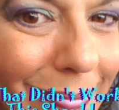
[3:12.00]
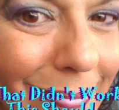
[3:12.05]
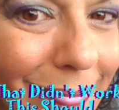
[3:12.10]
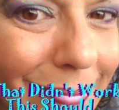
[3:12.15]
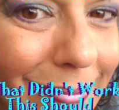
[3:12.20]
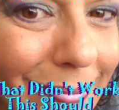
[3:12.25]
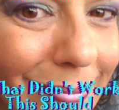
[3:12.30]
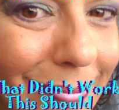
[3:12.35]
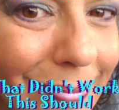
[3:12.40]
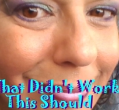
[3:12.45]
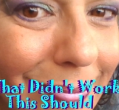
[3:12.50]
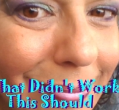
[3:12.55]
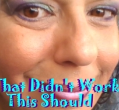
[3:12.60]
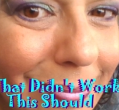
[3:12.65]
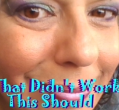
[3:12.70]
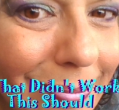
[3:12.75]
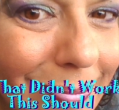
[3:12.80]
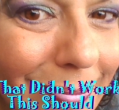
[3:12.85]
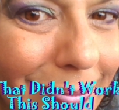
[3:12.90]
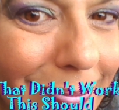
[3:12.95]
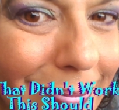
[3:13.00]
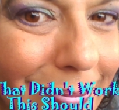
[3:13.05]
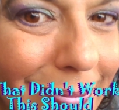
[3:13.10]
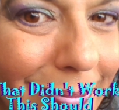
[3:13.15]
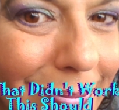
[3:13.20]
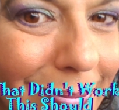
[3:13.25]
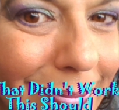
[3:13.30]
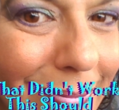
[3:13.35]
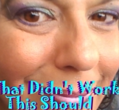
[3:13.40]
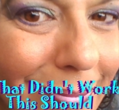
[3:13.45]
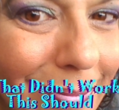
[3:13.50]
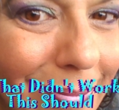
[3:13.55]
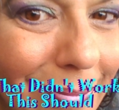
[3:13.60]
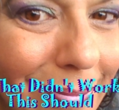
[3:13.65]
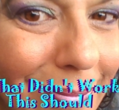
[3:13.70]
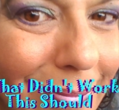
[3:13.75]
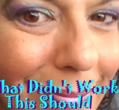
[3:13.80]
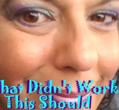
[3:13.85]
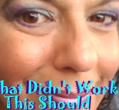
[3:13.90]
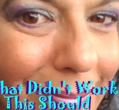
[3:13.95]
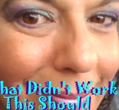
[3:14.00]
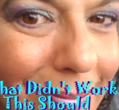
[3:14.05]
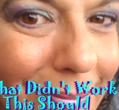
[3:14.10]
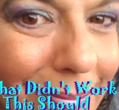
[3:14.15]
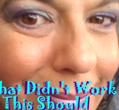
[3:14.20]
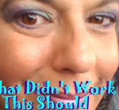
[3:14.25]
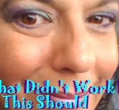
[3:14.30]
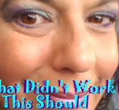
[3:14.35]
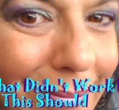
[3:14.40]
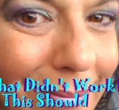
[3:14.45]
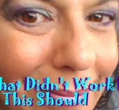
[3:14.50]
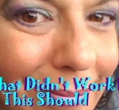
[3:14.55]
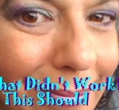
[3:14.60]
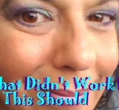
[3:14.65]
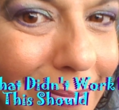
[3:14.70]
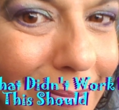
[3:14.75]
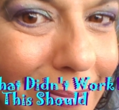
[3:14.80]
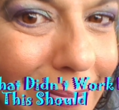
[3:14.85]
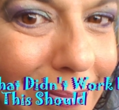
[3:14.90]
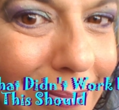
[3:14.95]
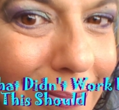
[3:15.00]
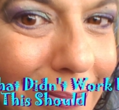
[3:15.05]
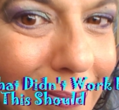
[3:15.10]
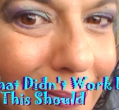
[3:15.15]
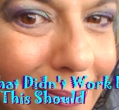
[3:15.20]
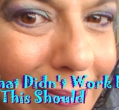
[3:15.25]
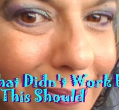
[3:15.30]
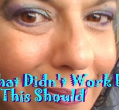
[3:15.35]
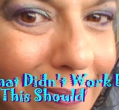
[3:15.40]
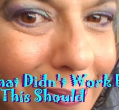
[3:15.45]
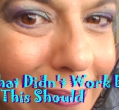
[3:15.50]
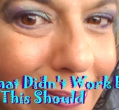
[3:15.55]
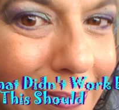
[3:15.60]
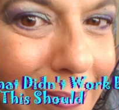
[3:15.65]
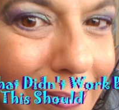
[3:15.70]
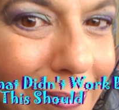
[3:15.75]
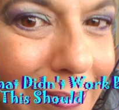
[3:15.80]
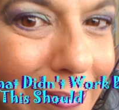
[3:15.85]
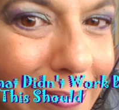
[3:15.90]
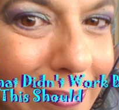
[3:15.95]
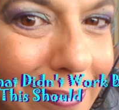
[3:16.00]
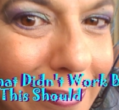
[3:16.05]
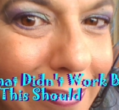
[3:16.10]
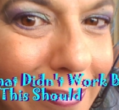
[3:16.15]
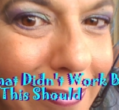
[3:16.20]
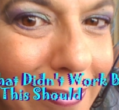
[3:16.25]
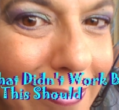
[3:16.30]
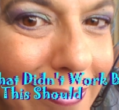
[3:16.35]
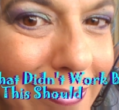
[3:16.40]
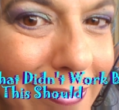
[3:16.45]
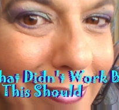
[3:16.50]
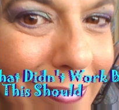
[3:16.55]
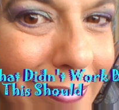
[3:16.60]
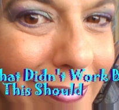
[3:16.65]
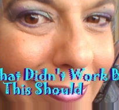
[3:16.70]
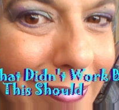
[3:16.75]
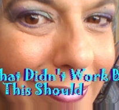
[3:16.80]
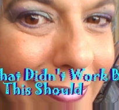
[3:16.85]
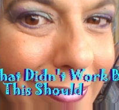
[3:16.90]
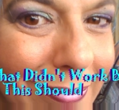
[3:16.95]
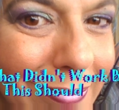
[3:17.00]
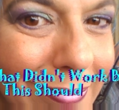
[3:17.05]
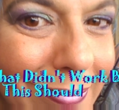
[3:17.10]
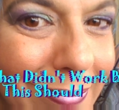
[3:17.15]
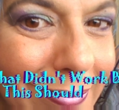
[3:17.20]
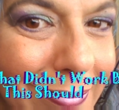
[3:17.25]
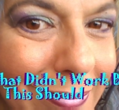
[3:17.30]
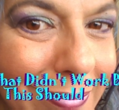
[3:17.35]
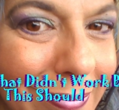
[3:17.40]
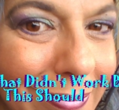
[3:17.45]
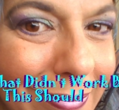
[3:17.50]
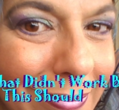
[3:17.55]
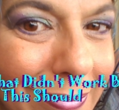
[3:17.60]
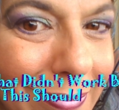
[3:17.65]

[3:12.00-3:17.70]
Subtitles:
No one is speaking in this clip.